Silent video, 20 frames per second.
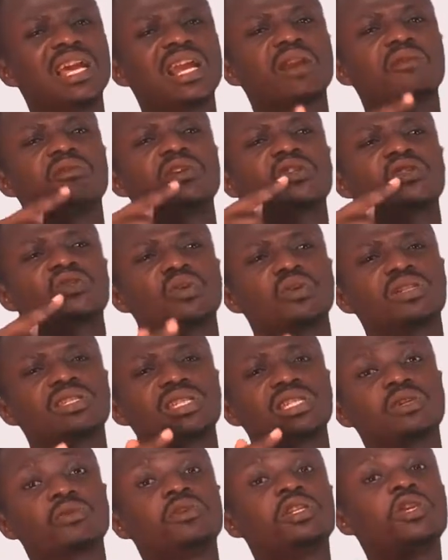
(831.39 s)
a resource
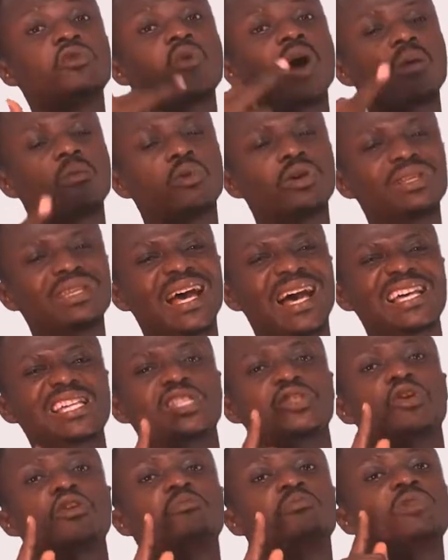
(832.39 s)
is renewable does not